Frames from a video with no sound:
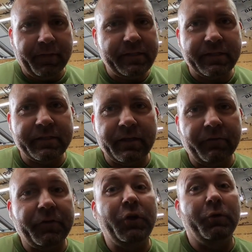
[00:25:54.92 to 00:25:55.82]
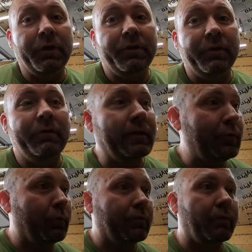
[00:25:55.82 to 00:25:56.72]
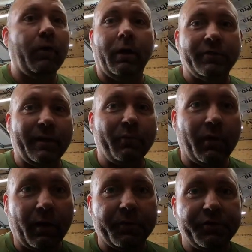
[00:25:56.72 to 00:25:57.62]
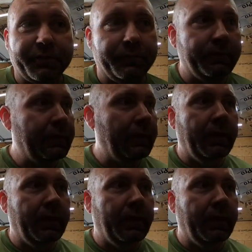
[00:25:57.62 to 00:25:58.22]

This is stuff you can do in your garage, I promise you.